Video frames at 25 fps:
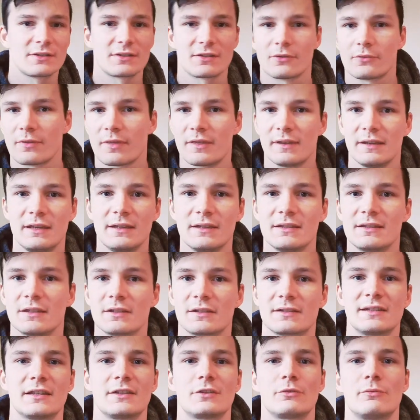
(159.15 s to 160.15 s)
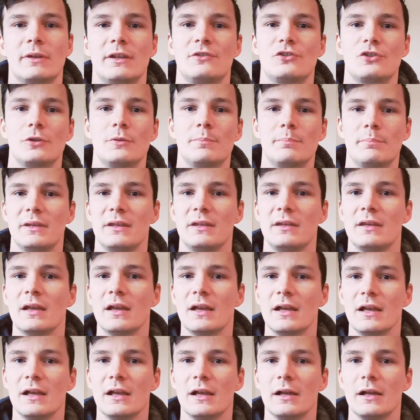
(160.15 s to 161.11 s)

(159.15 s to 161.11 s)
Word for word: So the success rate should be